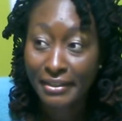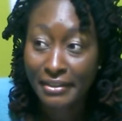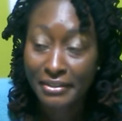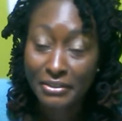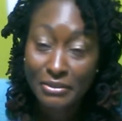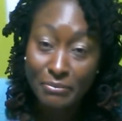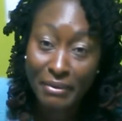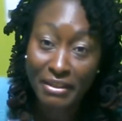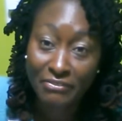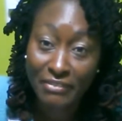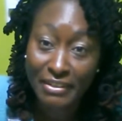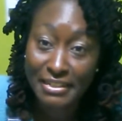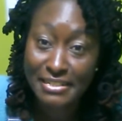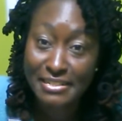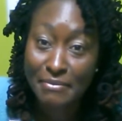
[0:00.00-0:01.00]
you might
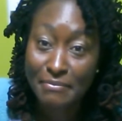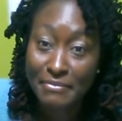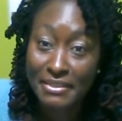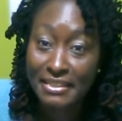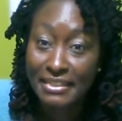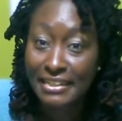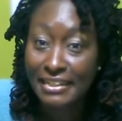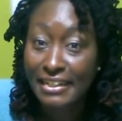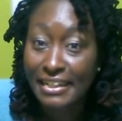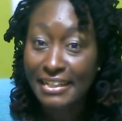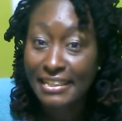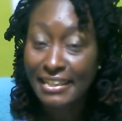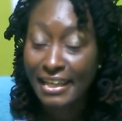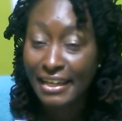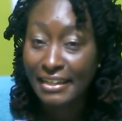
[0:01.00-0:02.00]
find something in
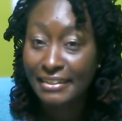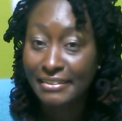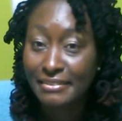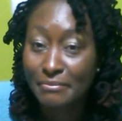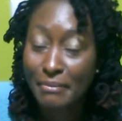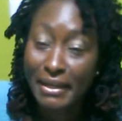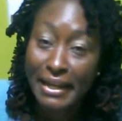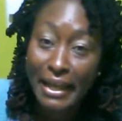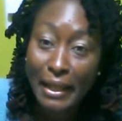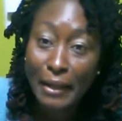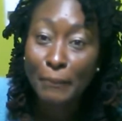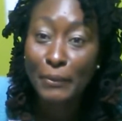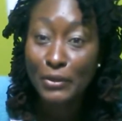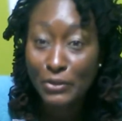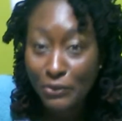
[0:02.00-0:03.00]
it that might
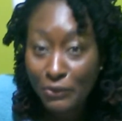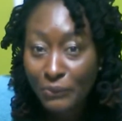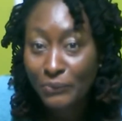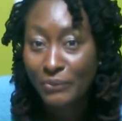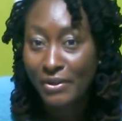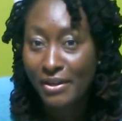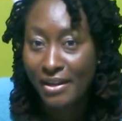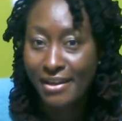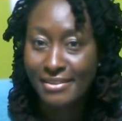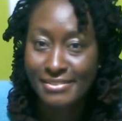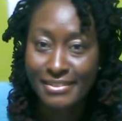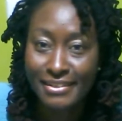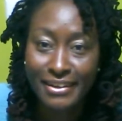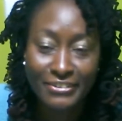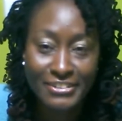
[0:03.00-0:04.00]
help you as
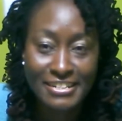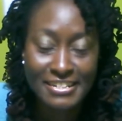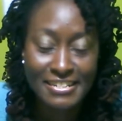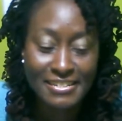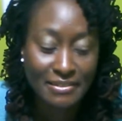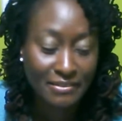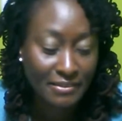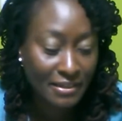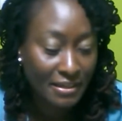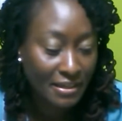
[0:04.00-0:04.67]
an artist to